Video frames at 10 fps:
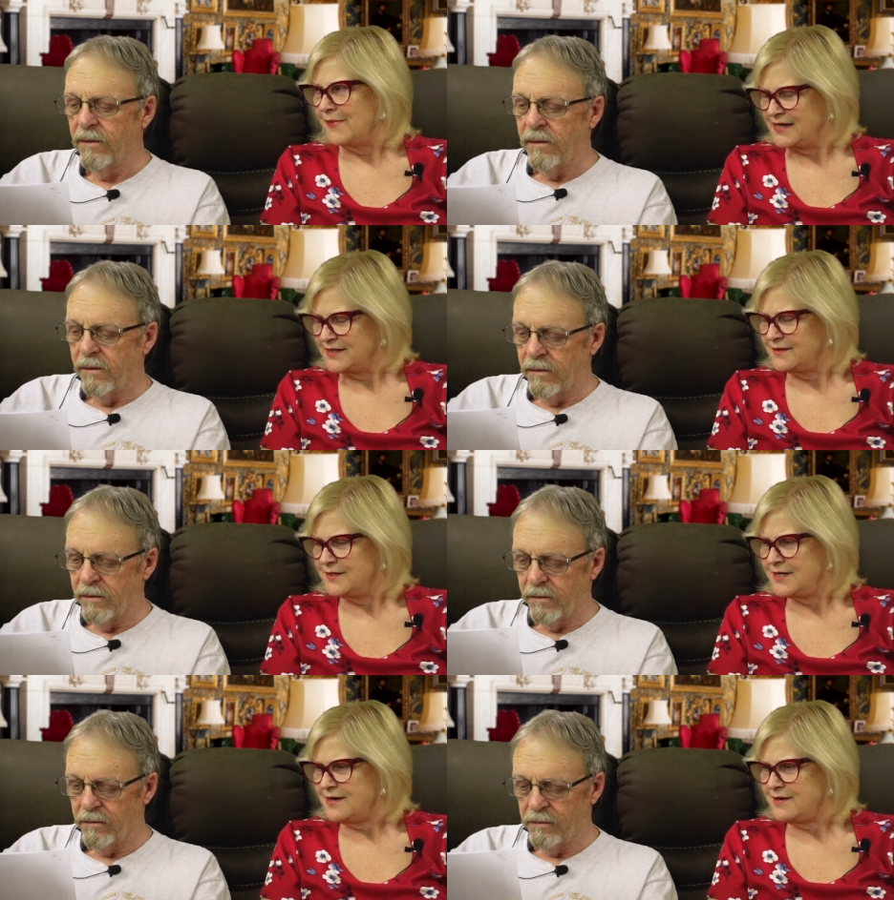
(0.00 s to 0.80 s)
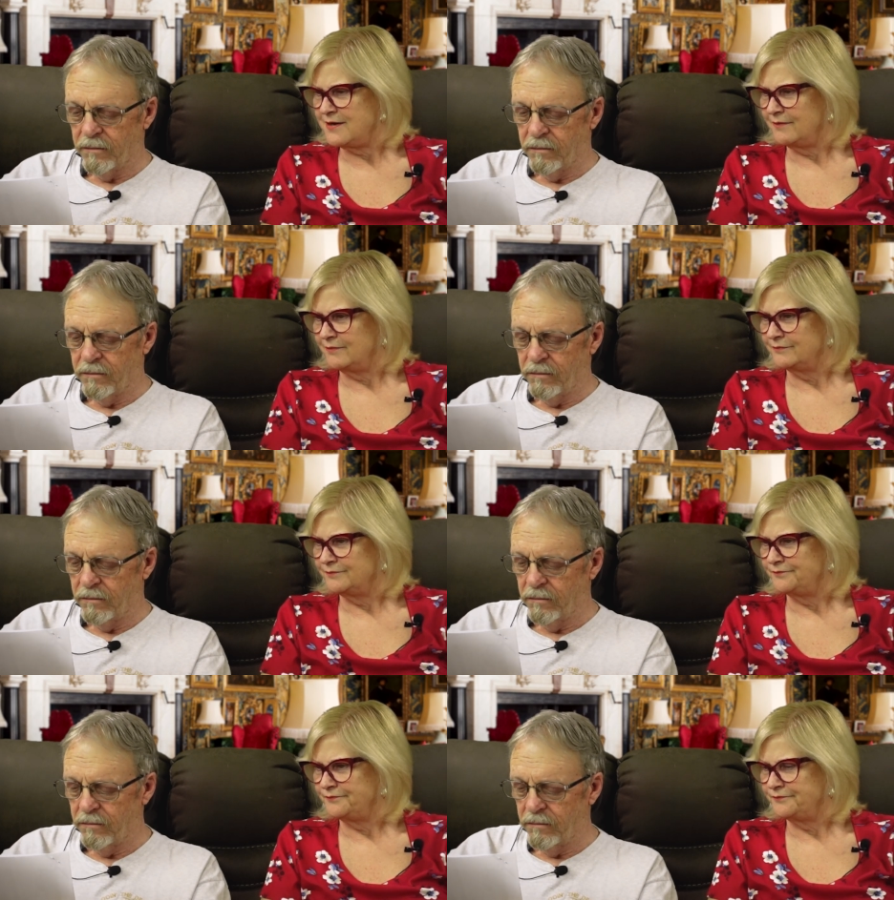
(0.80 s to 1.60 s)
Speaker 1: Yes, indeed.
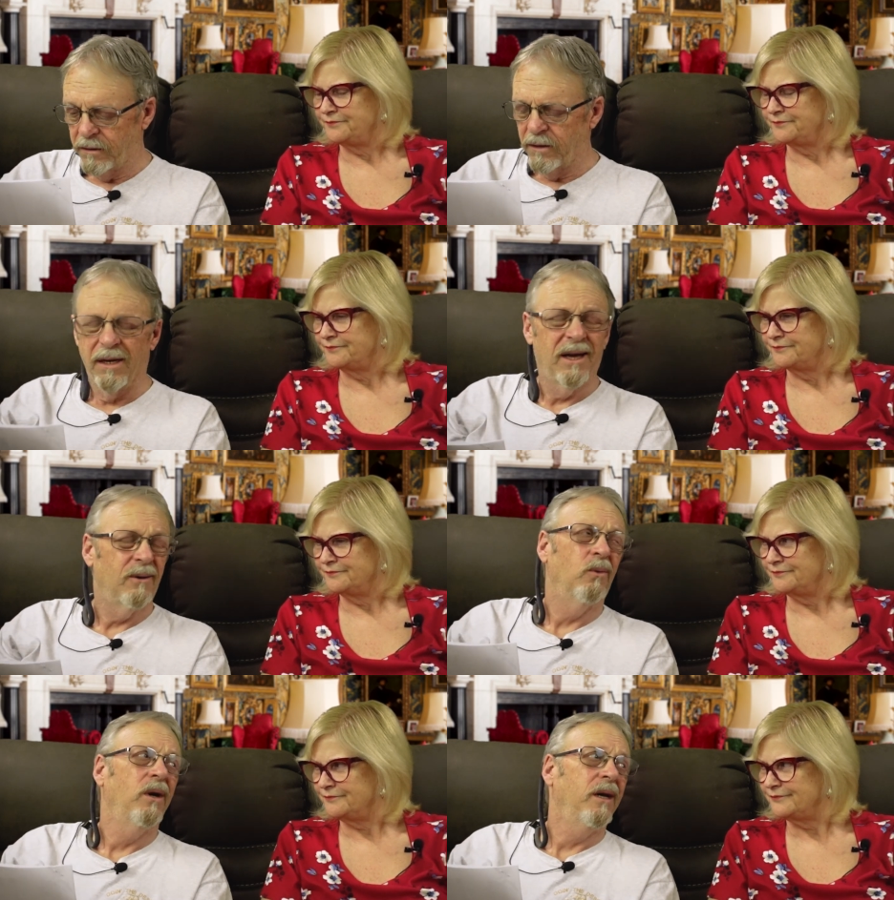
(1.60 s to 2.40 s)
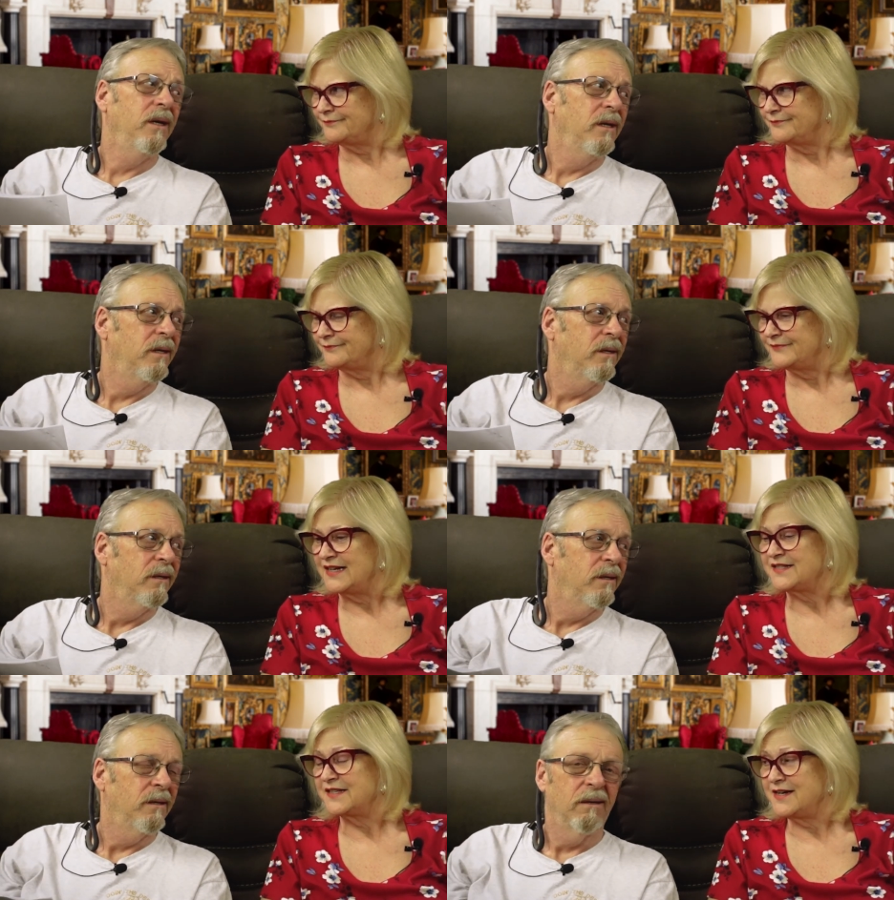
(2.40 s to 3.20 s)
Speaker 2: It's a lot of weight.
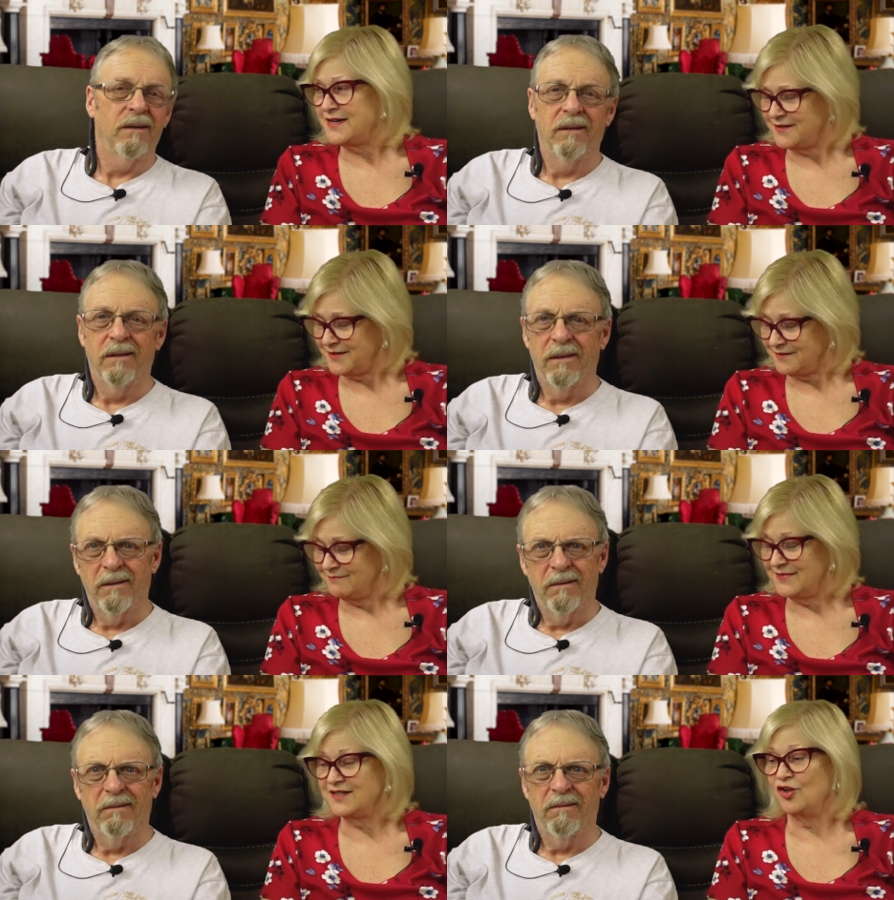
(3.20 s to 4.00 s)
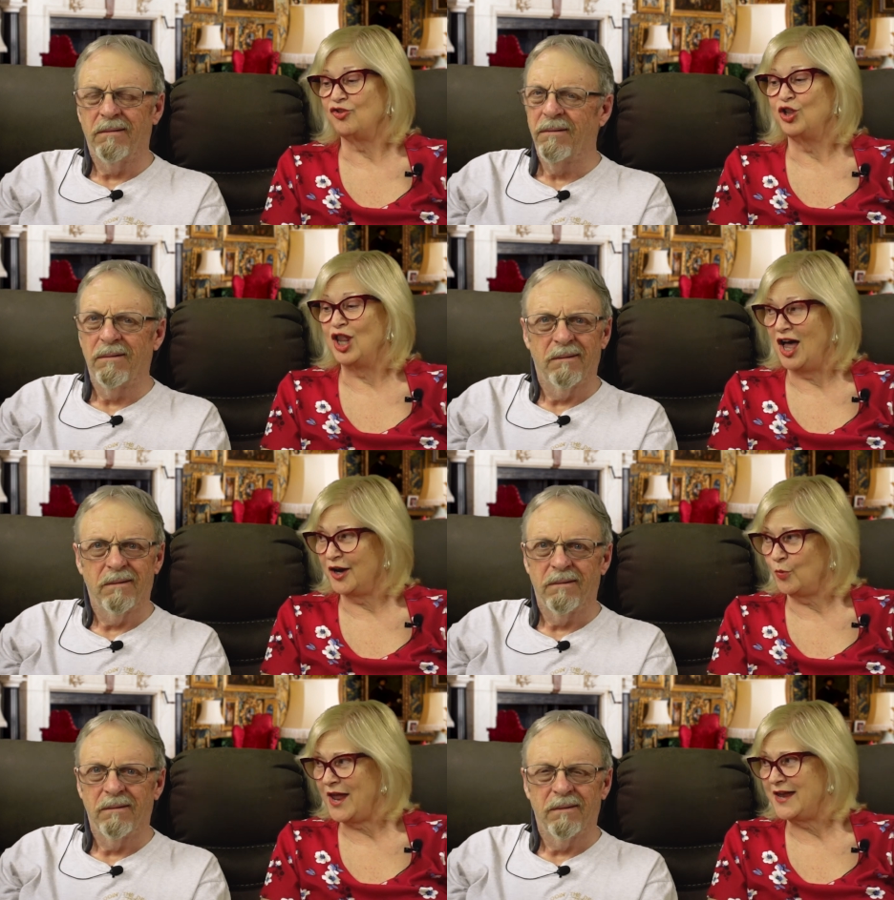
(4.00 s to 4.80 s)
Speaker 1: Yes, it is. It's a
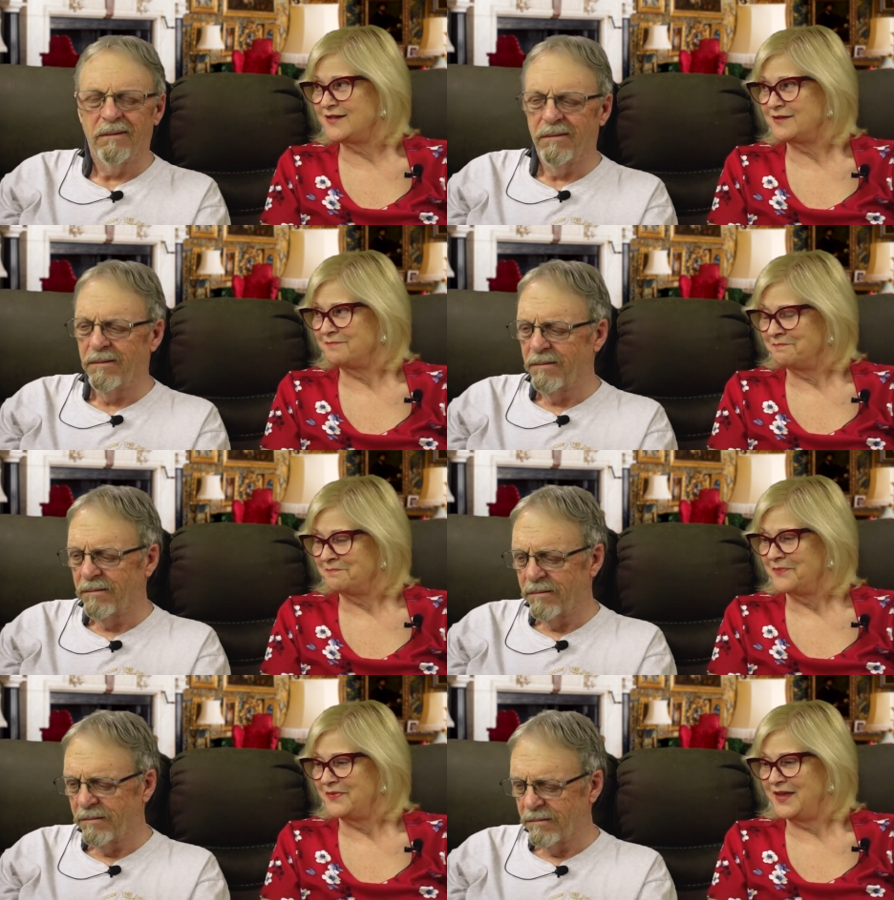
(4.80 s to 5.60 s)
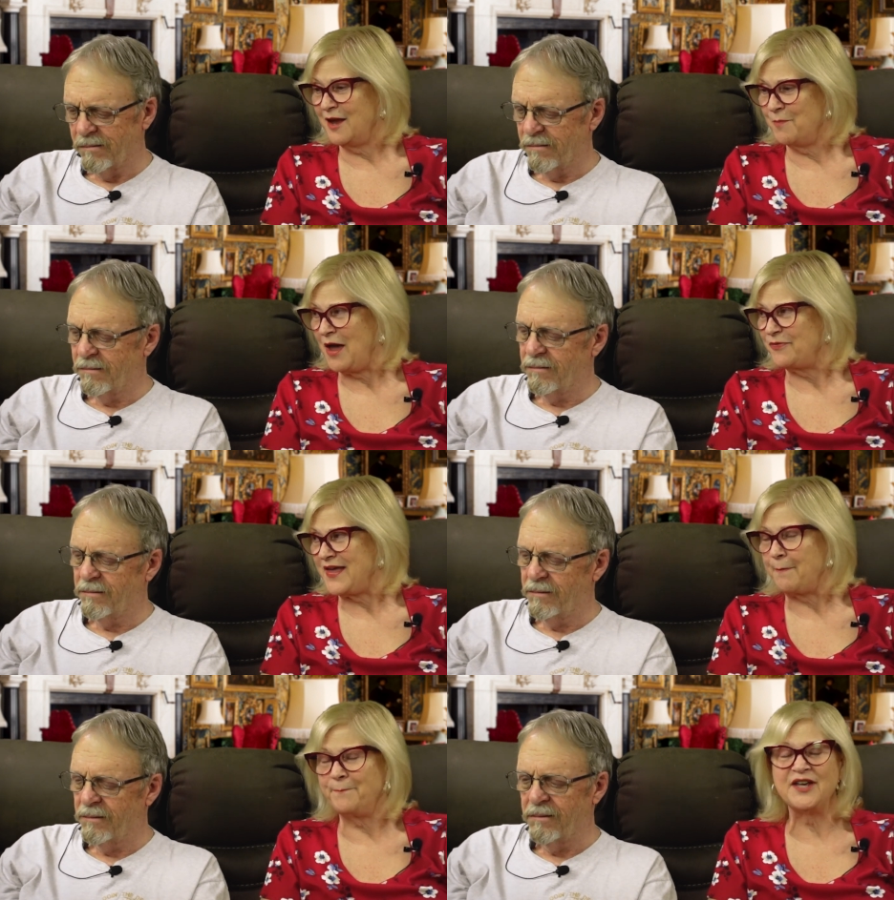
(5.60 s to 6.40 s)
lot of weight. Think about
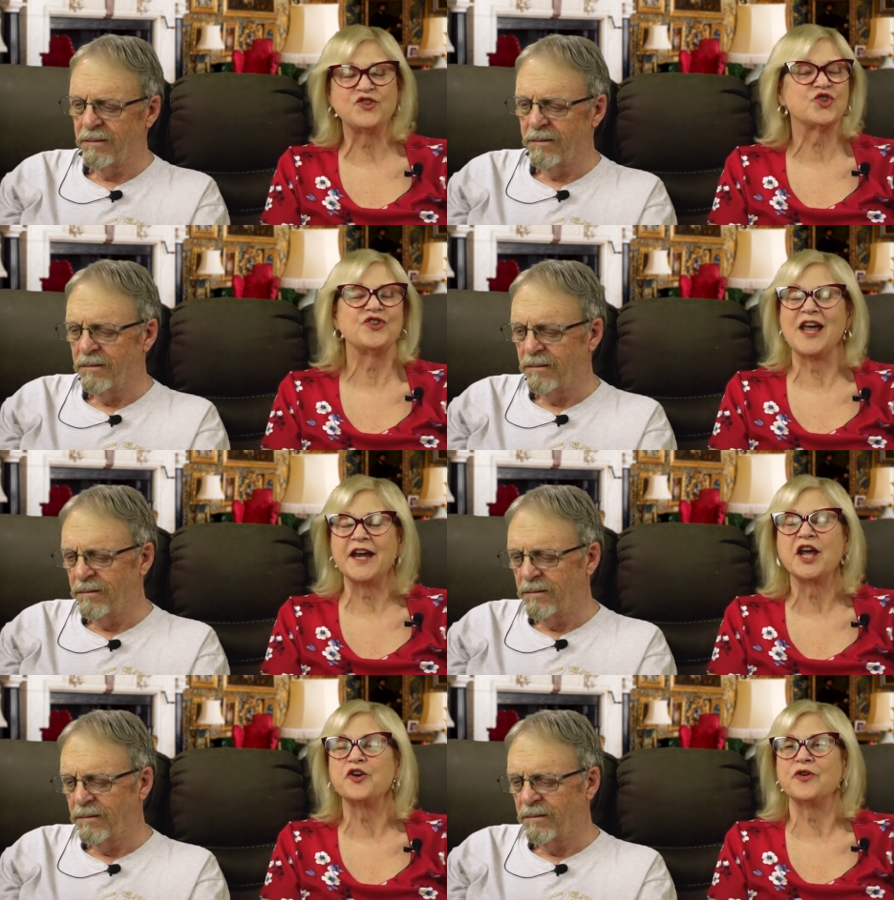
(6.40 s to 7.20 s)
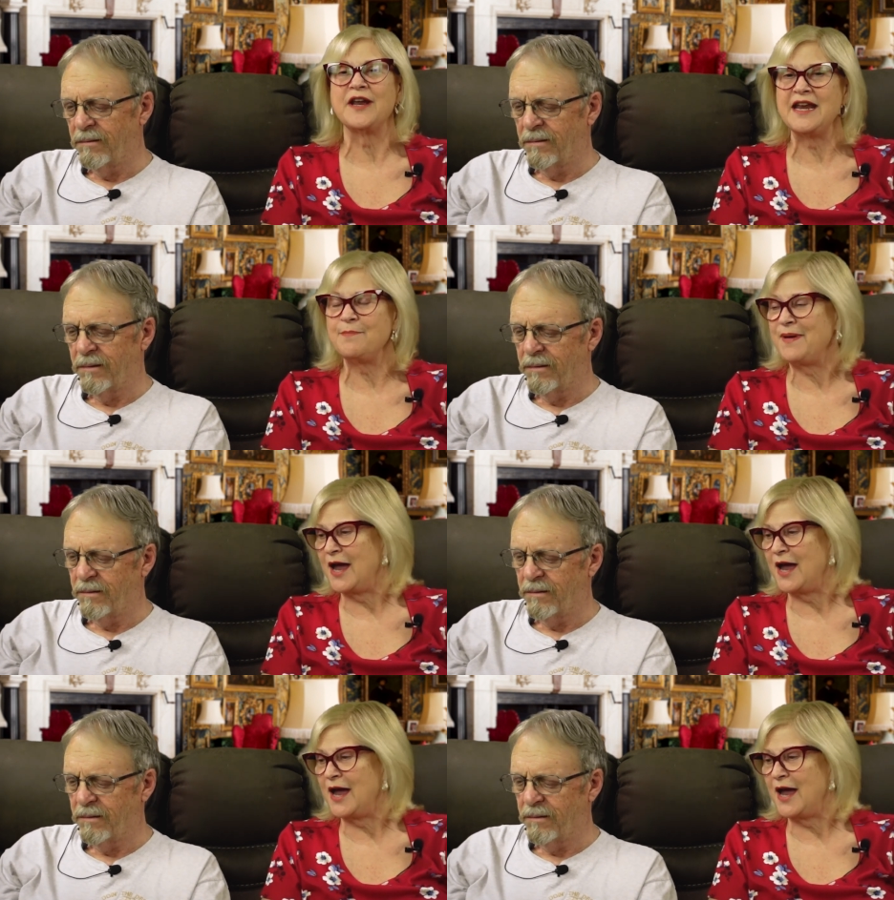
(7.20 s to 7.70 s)
that. Picture 980